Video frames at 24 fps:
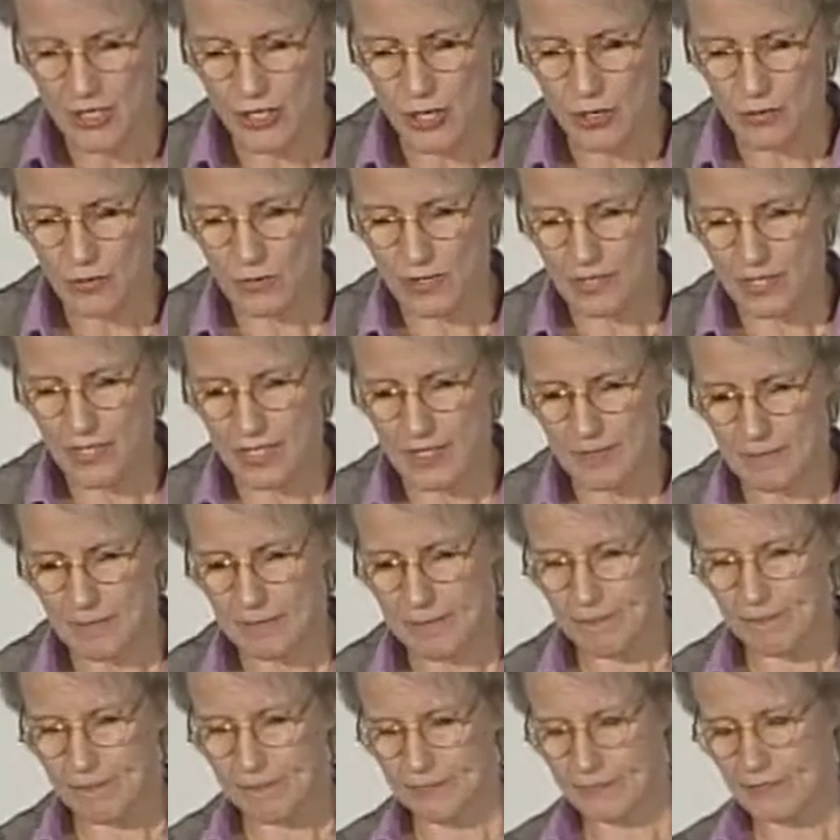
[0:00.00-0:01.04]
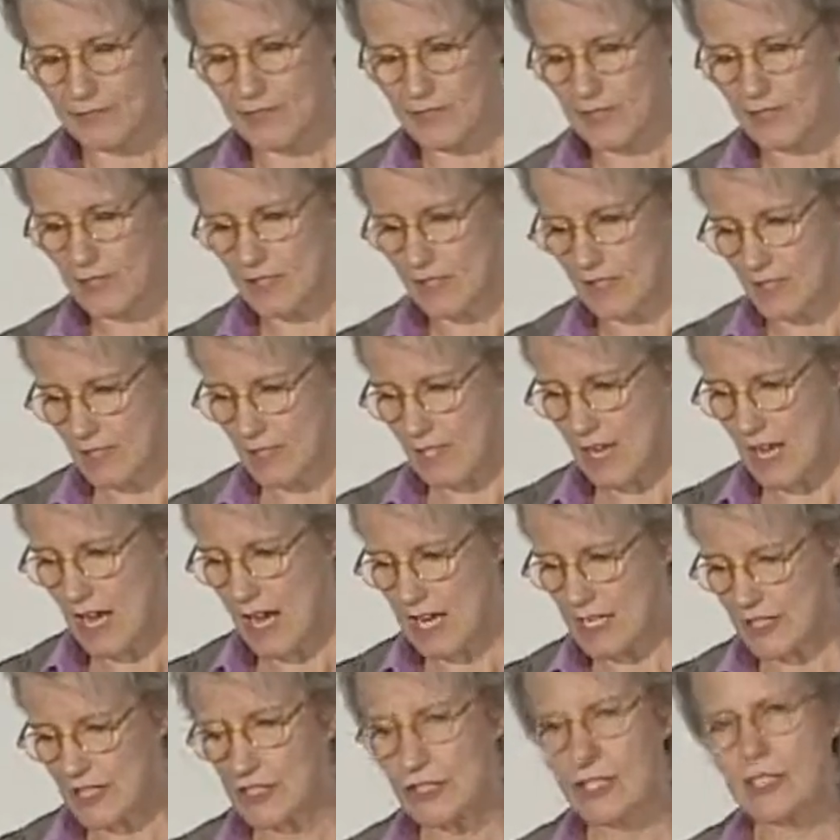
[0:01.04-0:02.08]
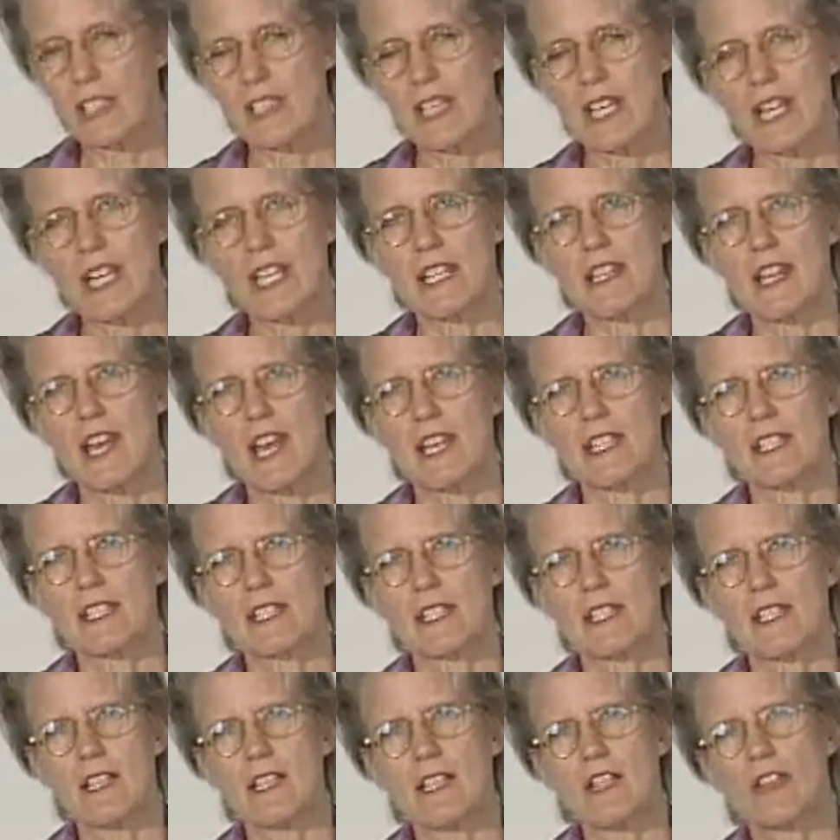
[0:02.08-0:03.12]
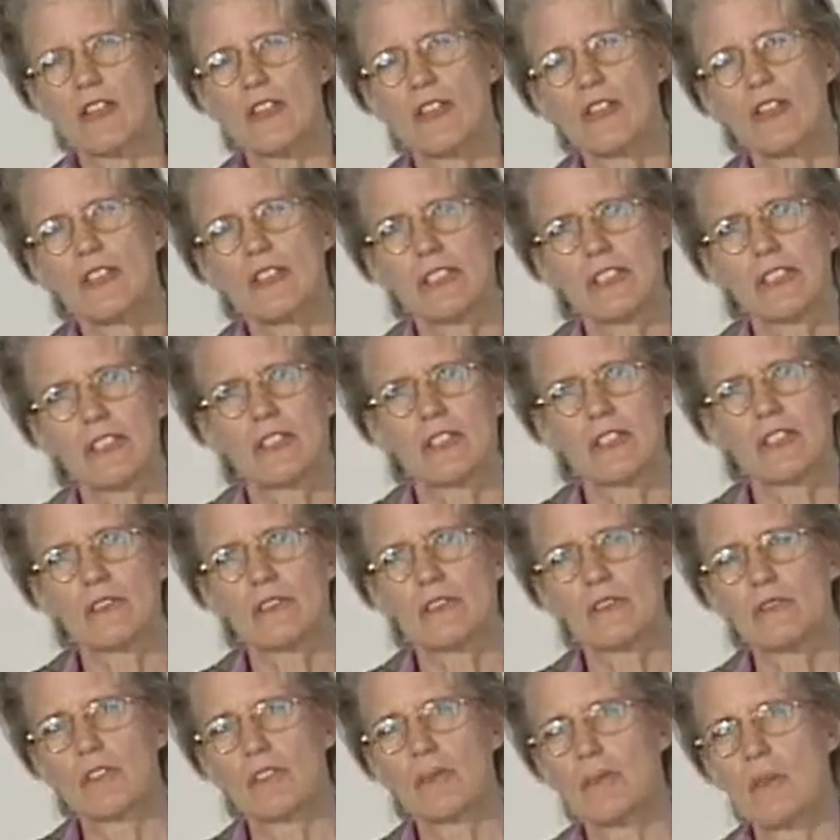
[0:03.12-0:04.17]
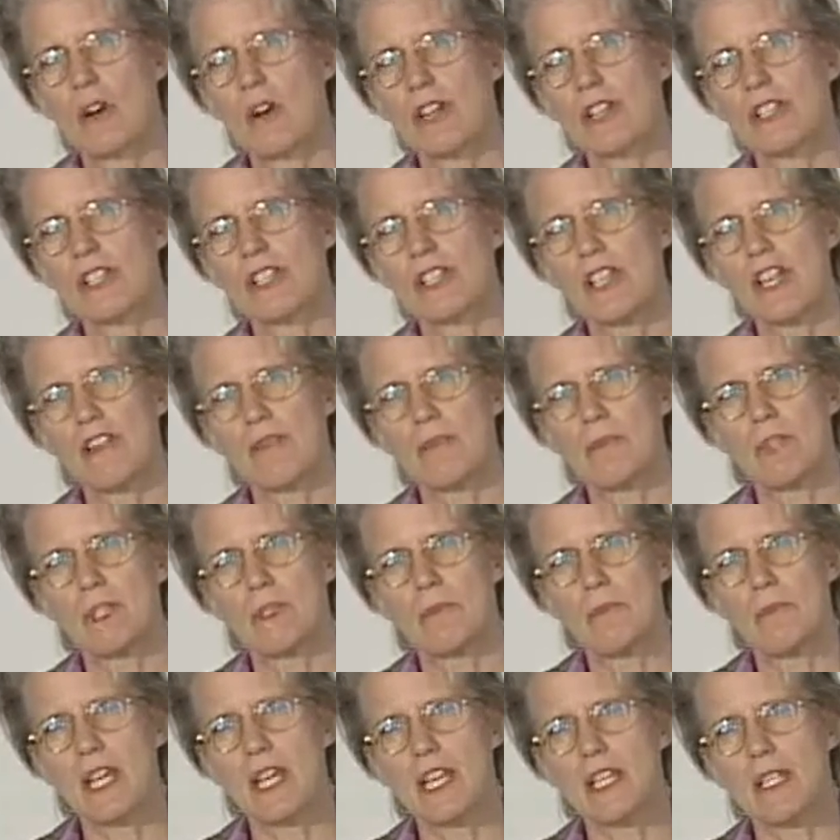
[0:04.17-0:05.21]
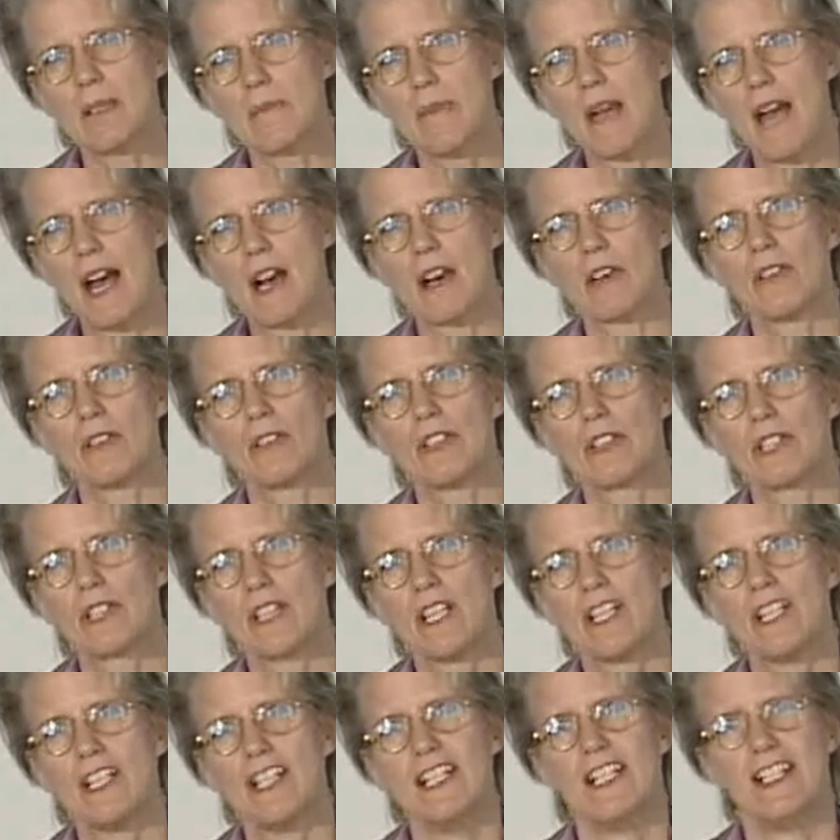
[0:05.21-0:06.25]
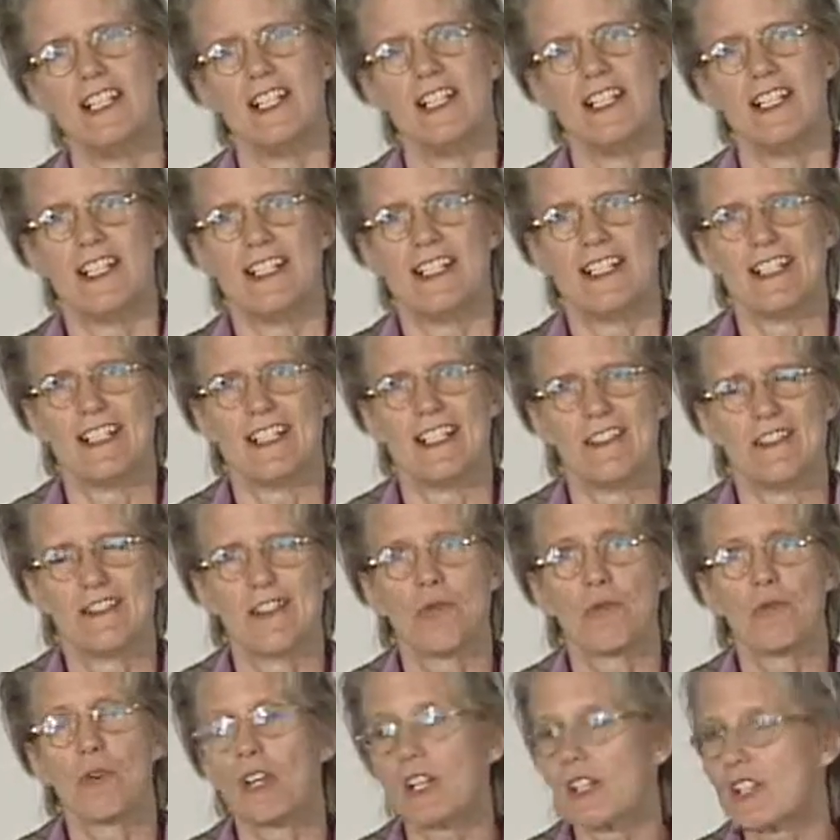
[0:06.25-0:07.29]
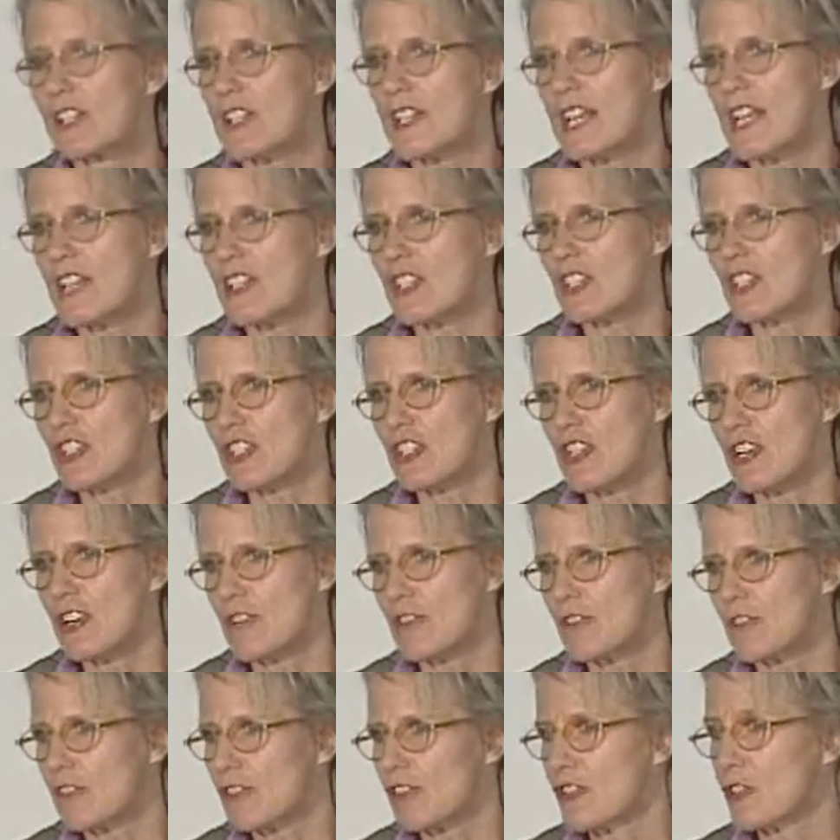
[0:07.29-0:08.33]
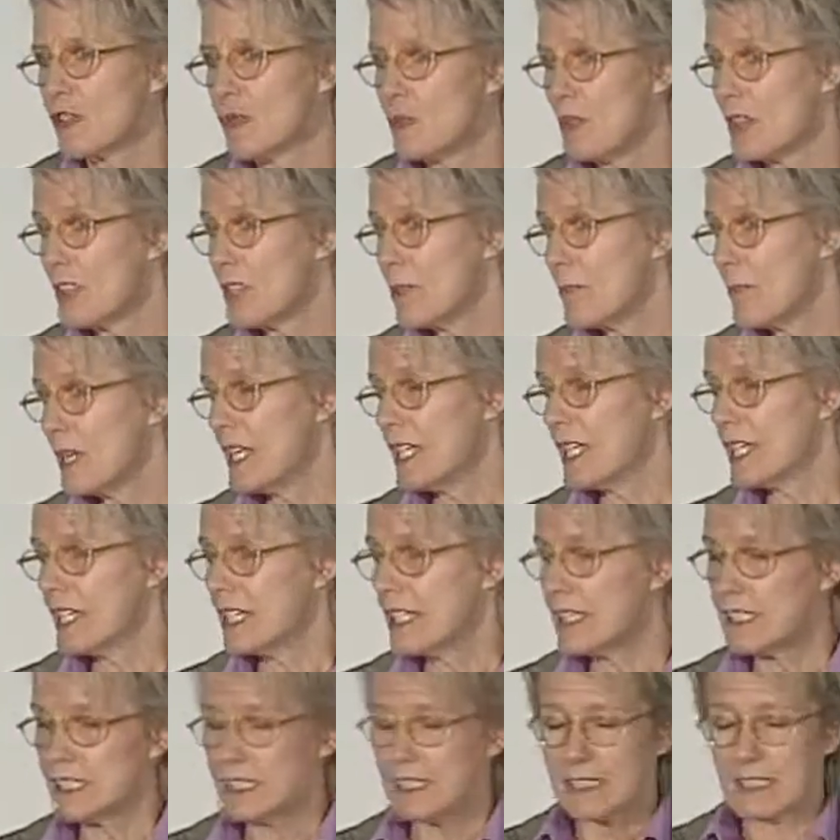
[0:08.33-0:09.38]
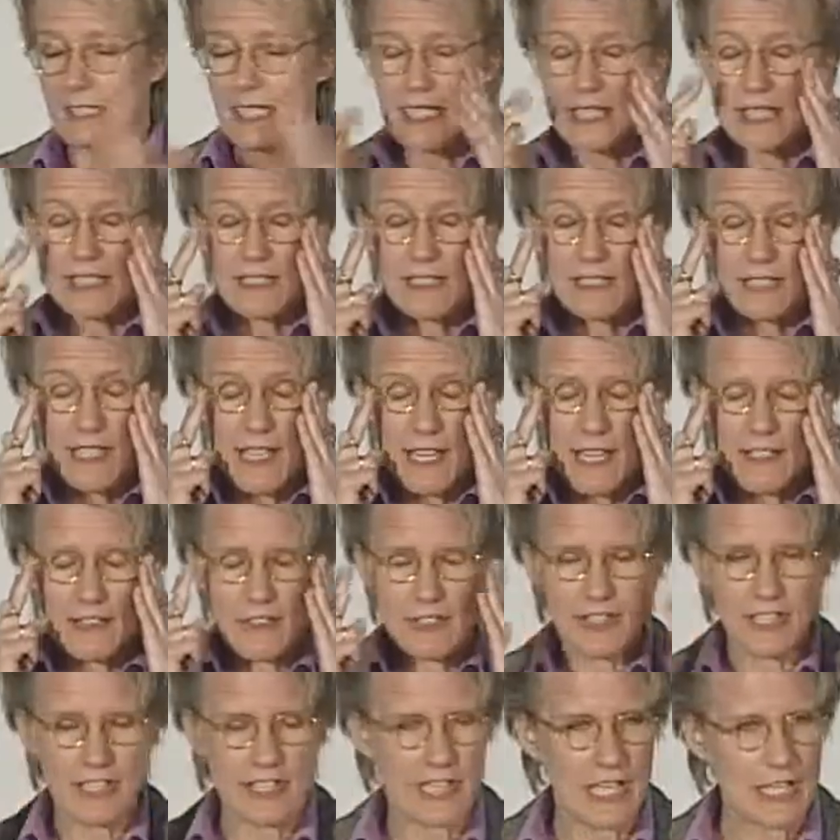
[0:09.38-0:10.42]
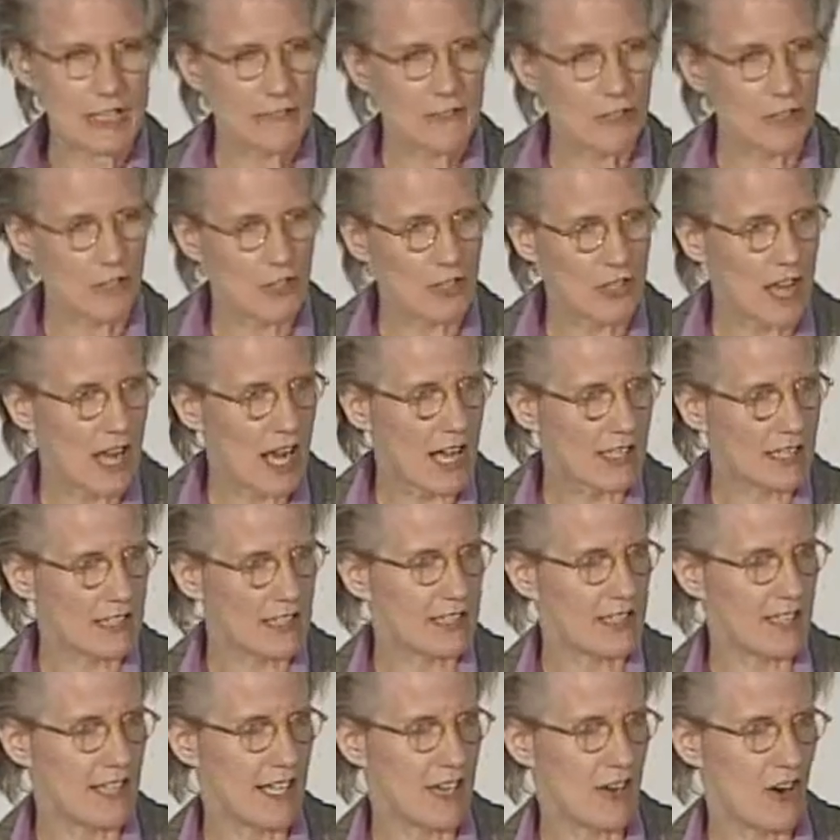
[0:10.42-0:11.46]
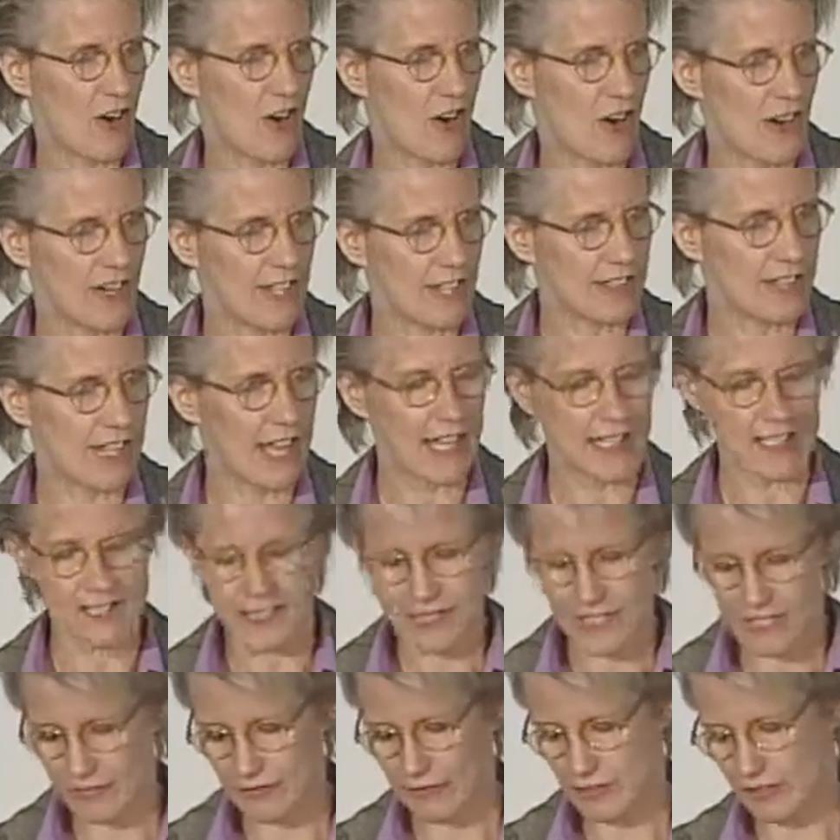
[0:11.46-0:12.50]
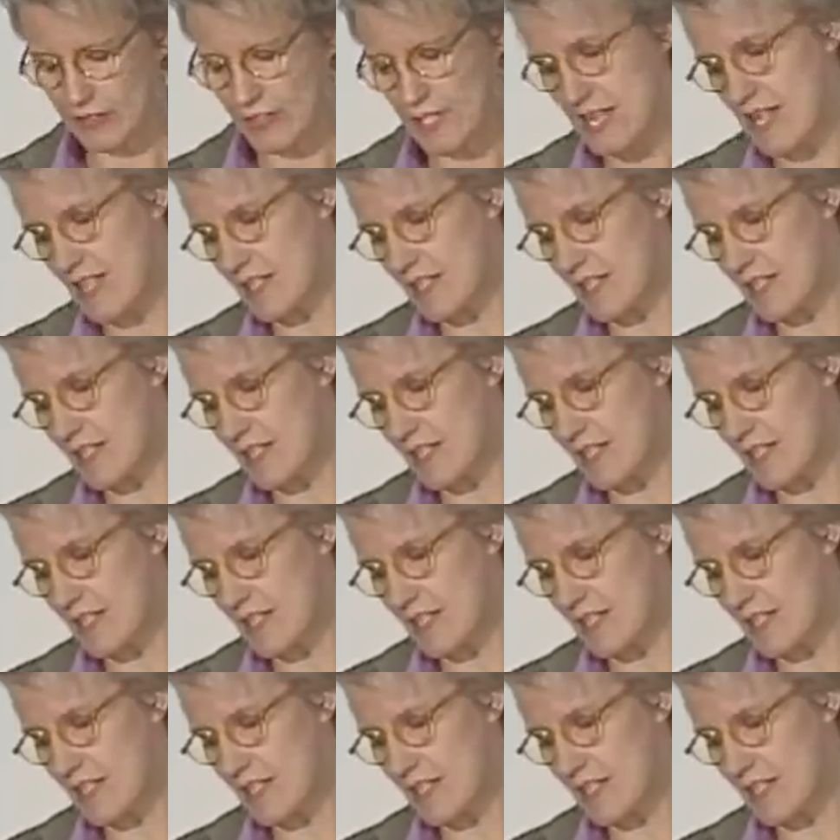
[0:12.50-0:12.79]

So um, I should say that earlier remarks have made about Uh, the work that N G Os do with the media, and how successful or not they are in that endeavor.